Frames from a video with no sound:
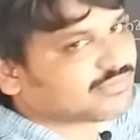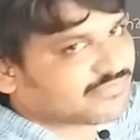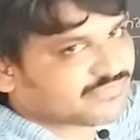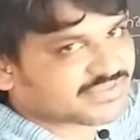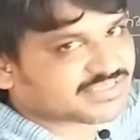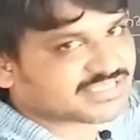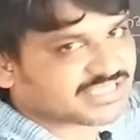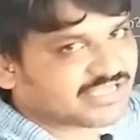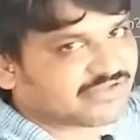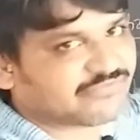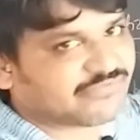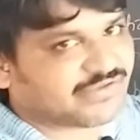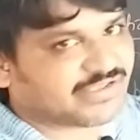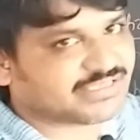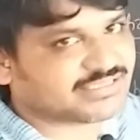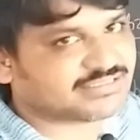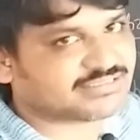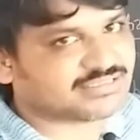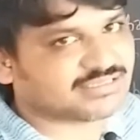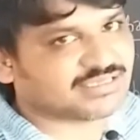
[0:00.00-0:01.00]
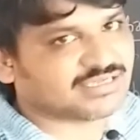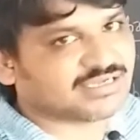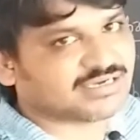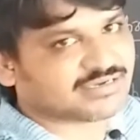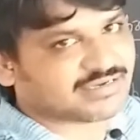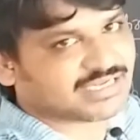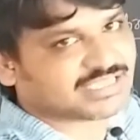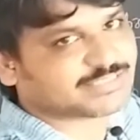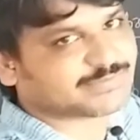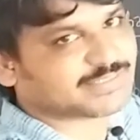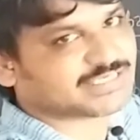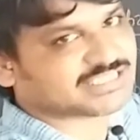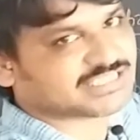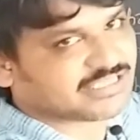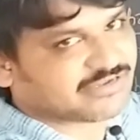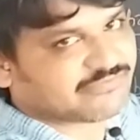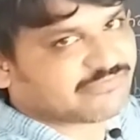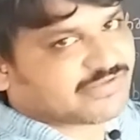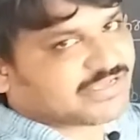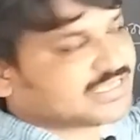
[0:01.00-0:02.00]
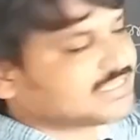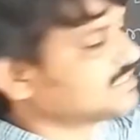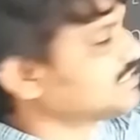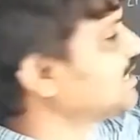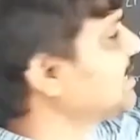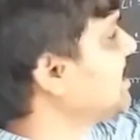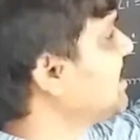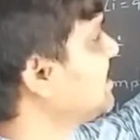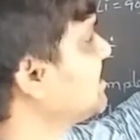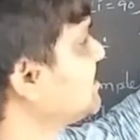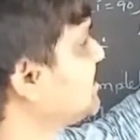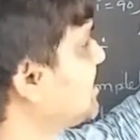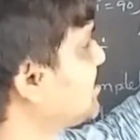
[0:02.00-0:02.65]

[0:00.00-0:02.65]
of the surface, transparent surface, the